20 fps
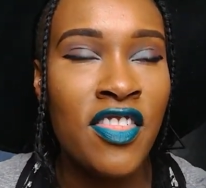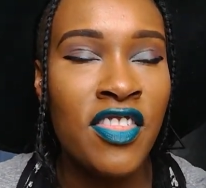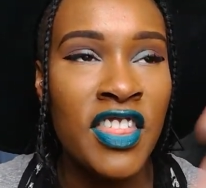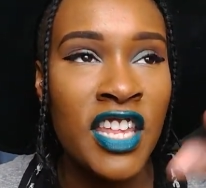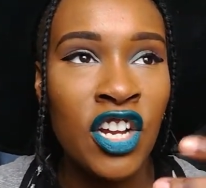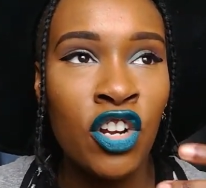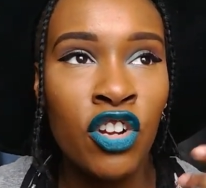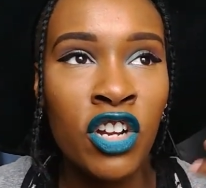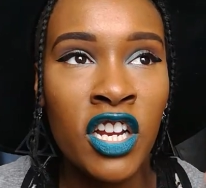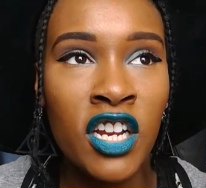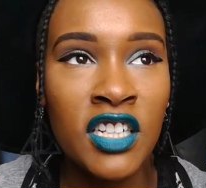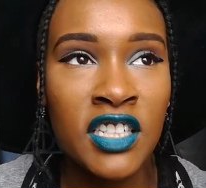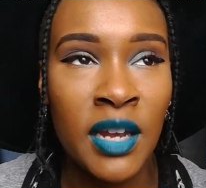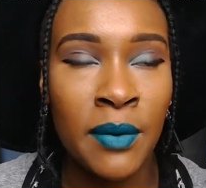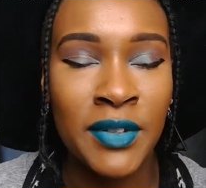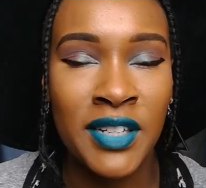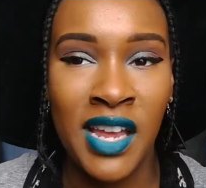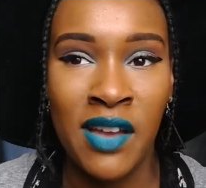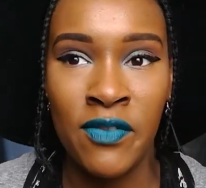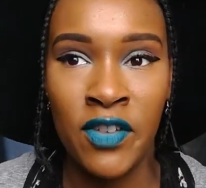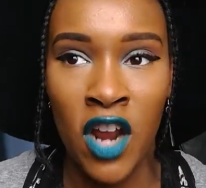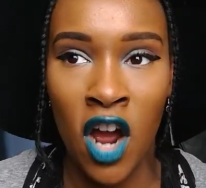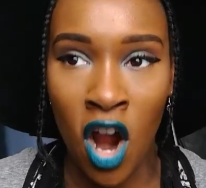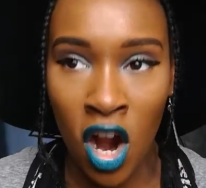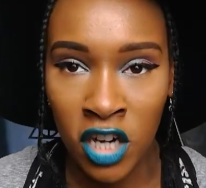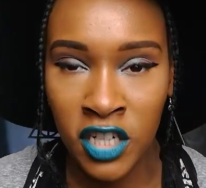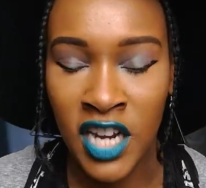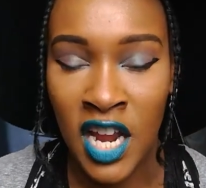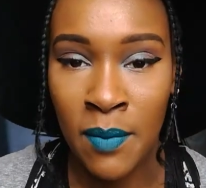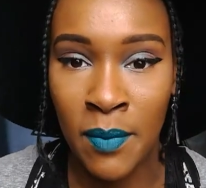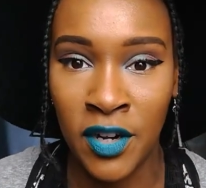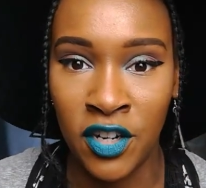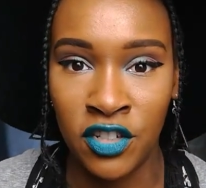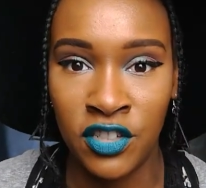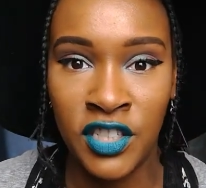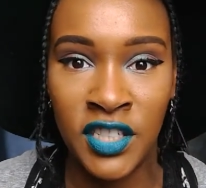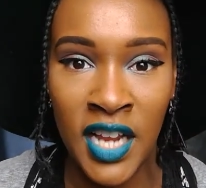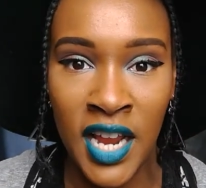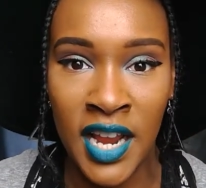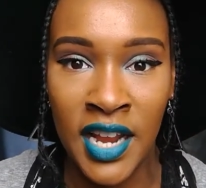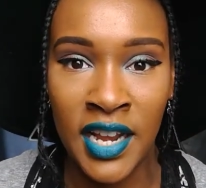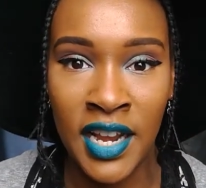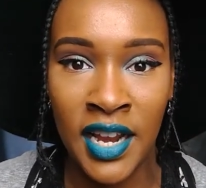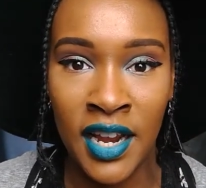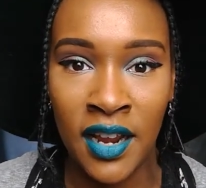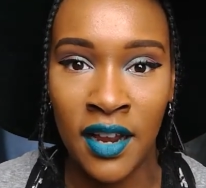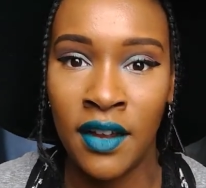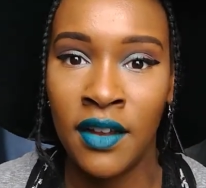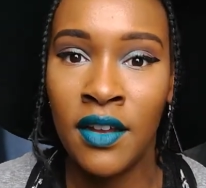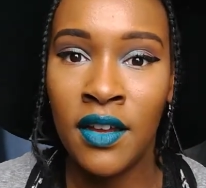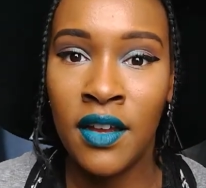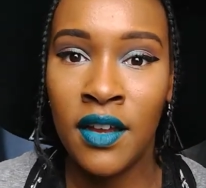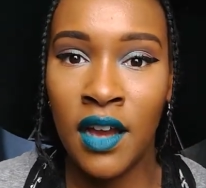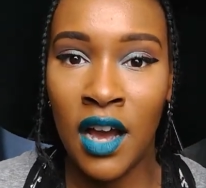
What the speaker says: theory because I was having a hard time understanding